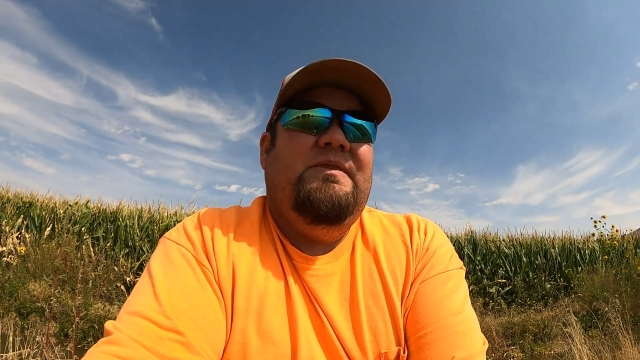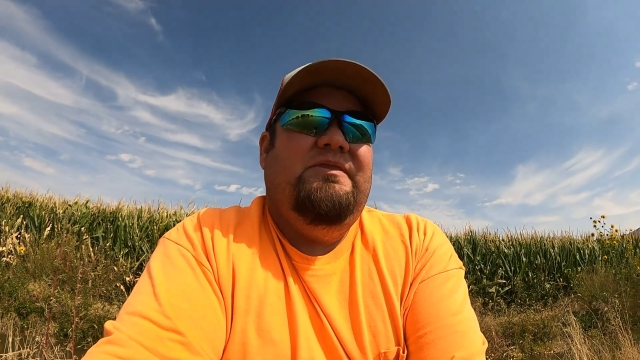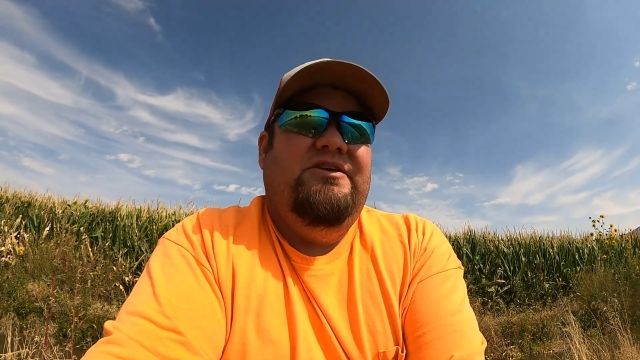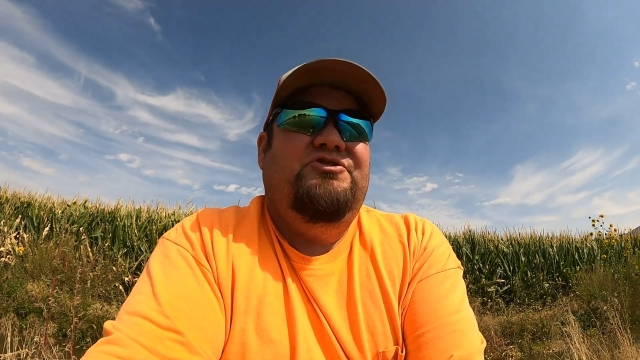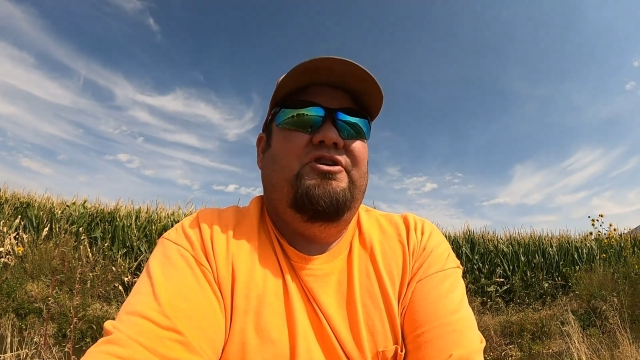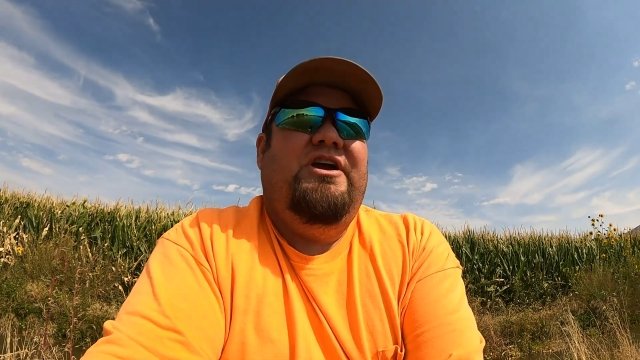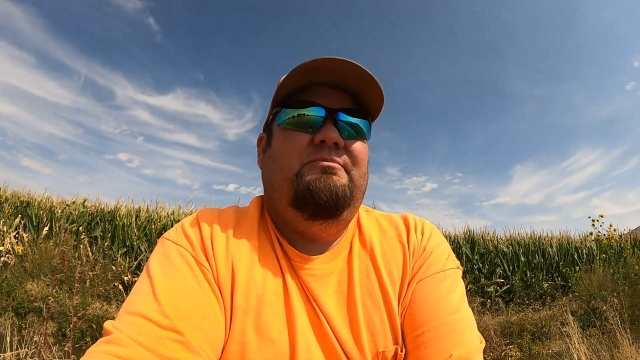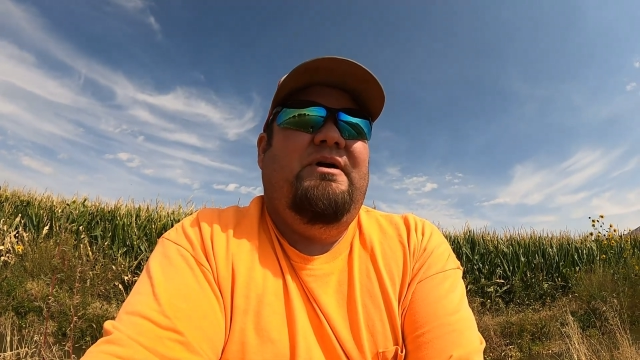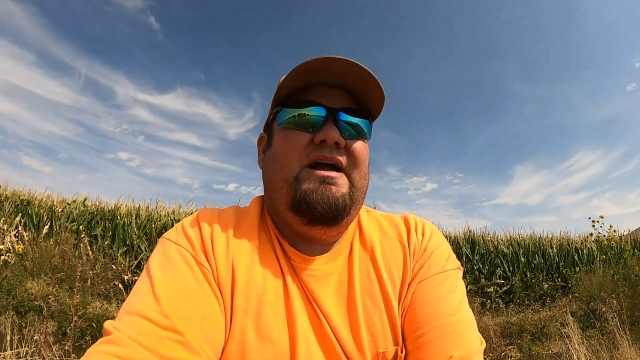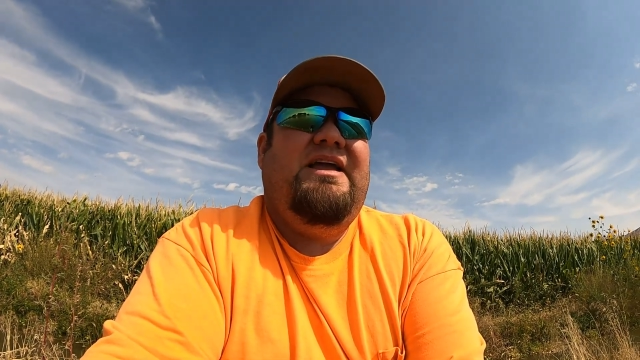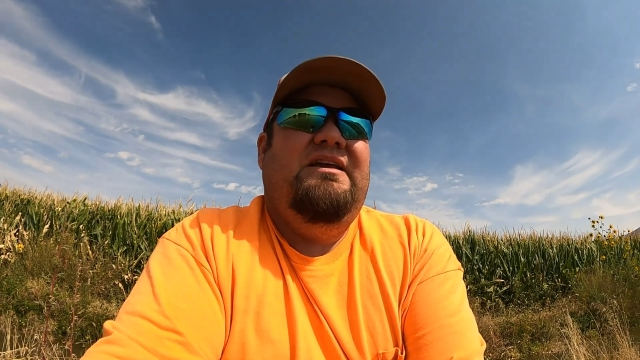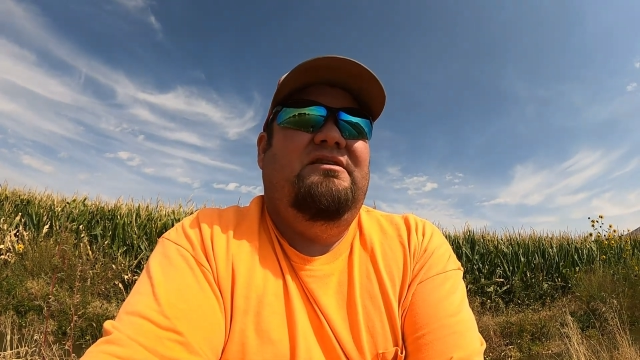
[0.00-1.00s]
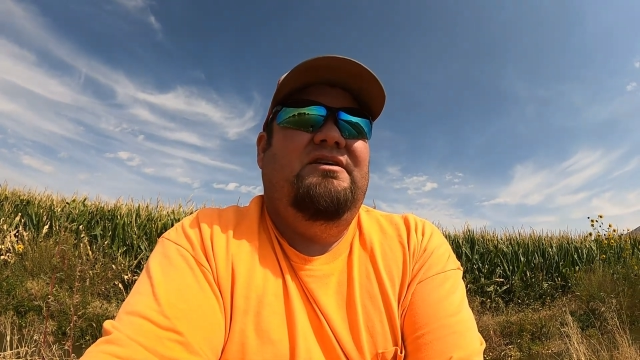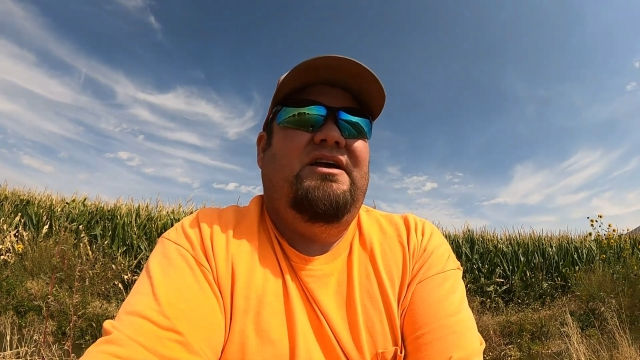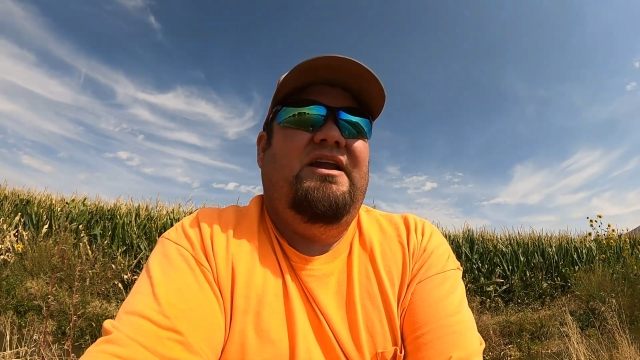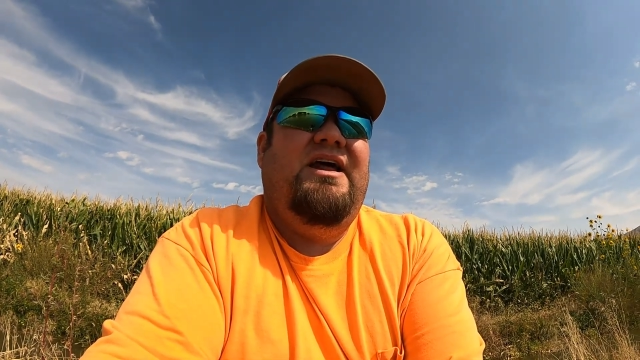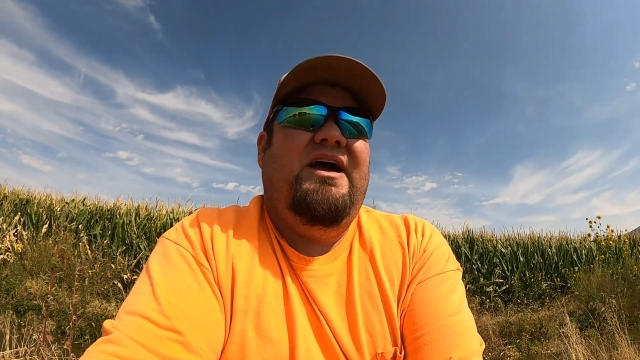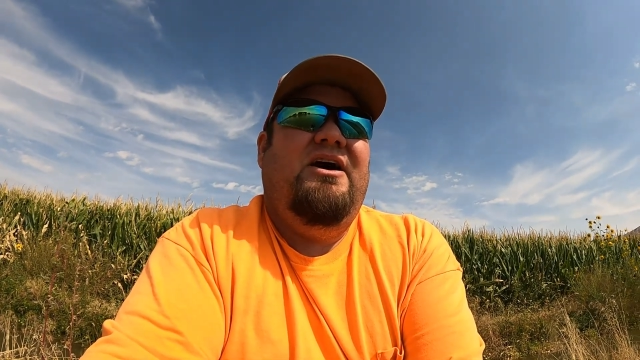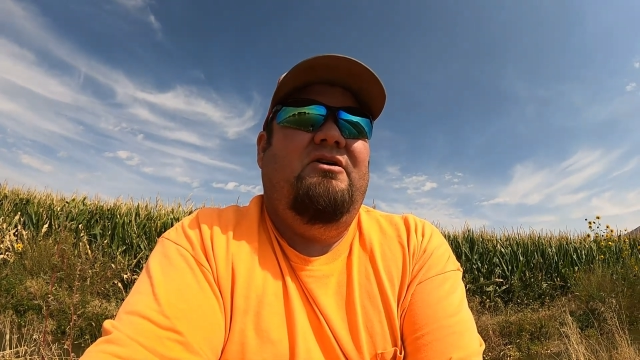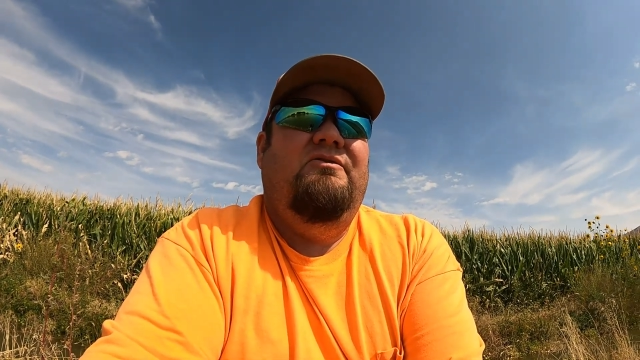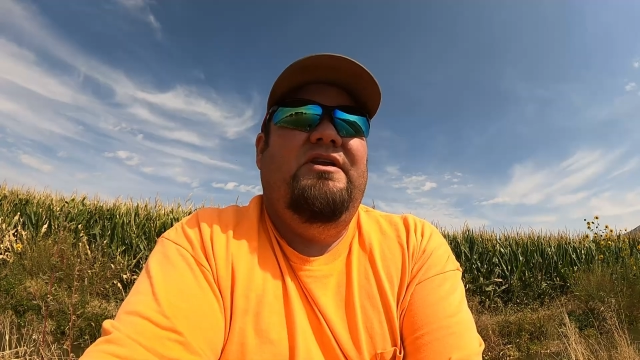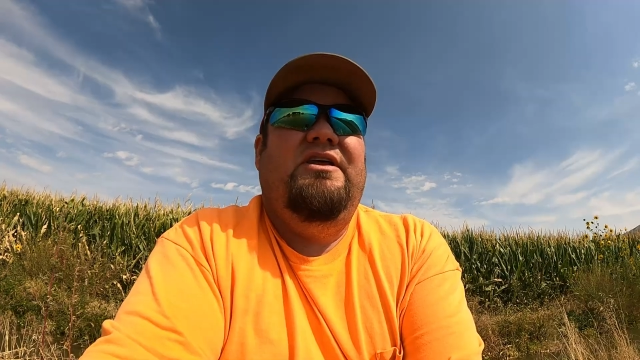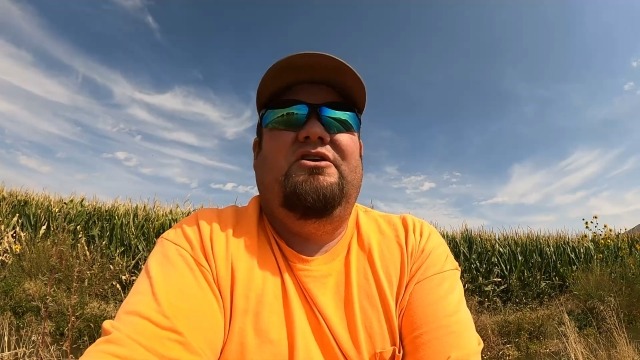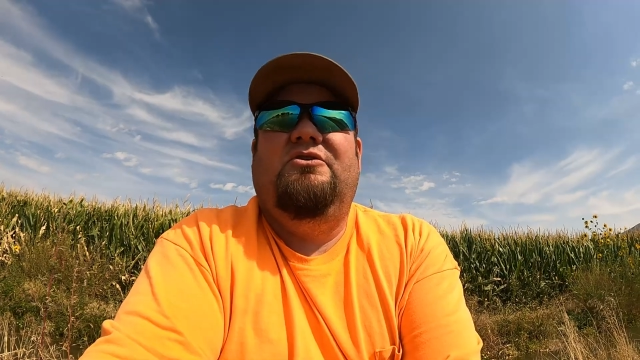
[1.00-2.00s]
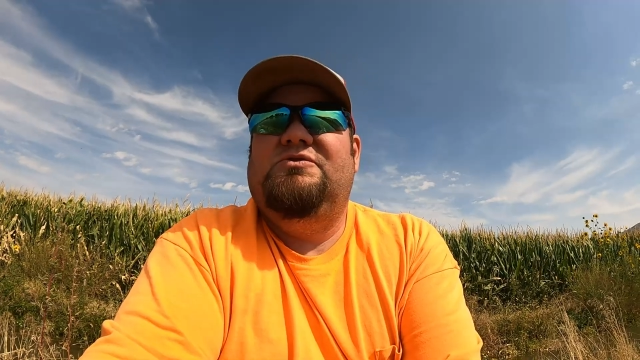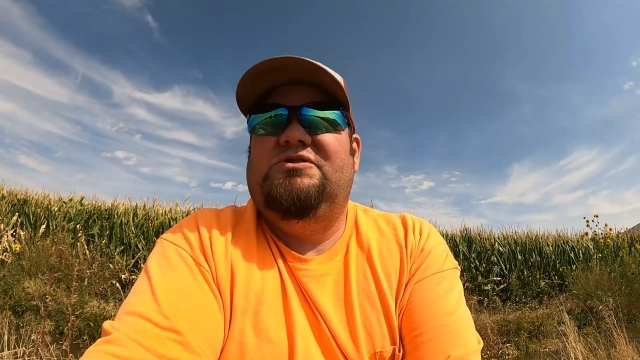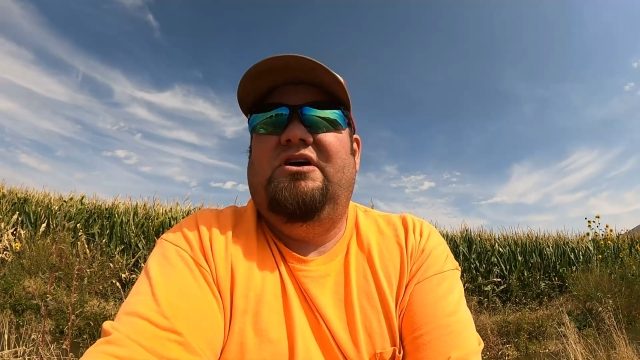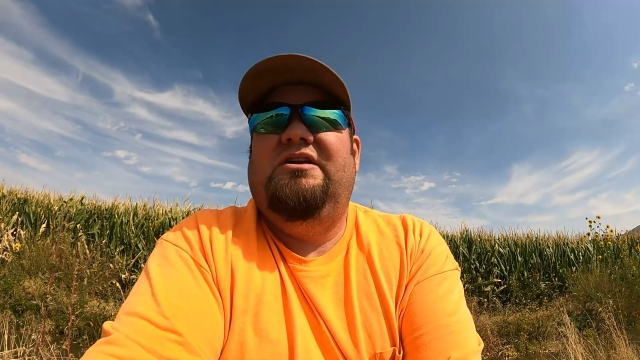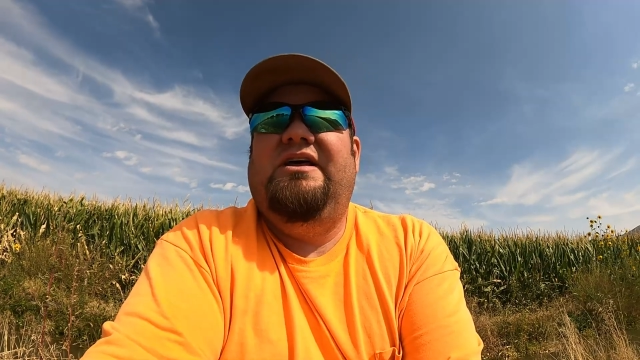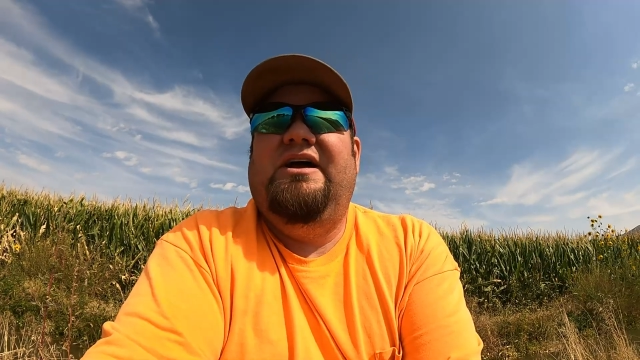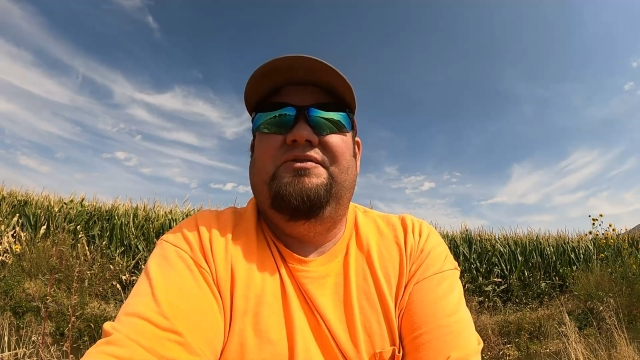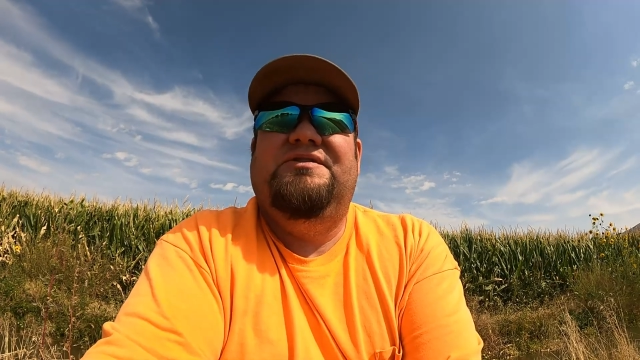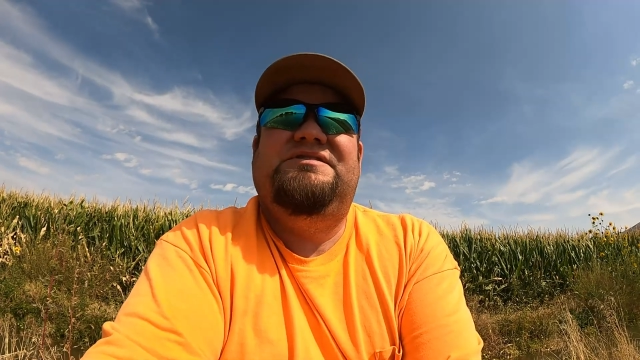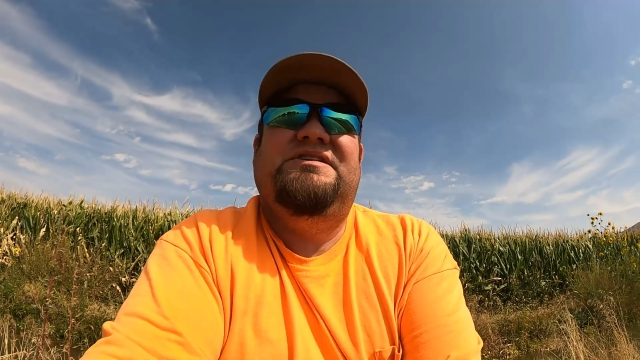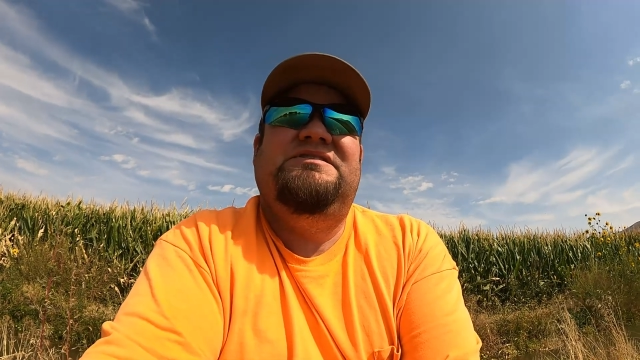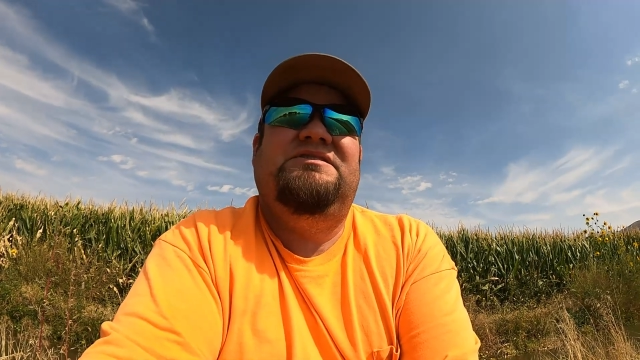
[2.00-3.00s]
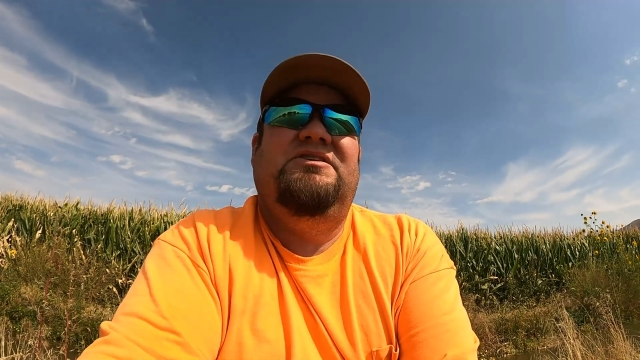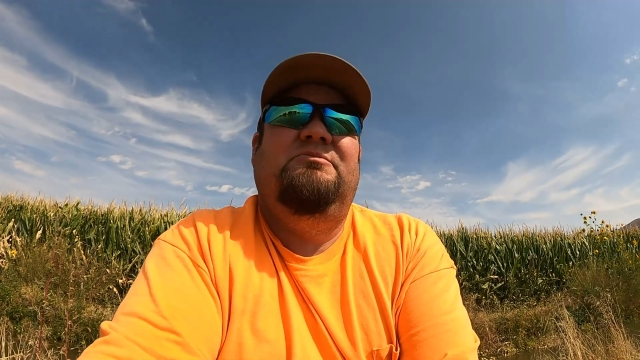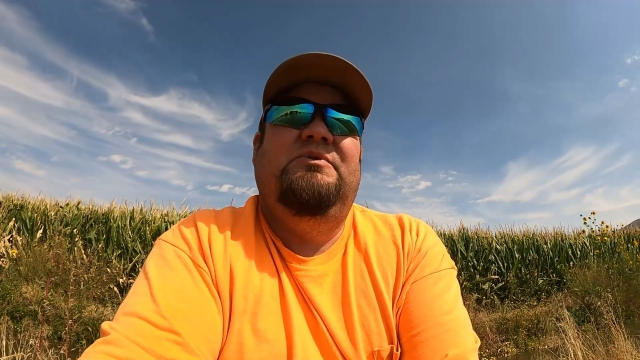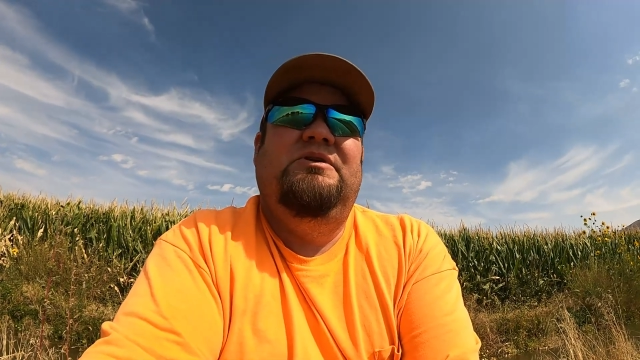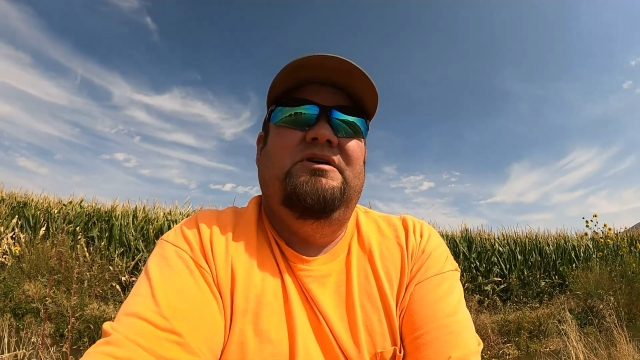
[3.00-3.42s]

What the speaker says: They drain back into the canal, and then it goes on down the system,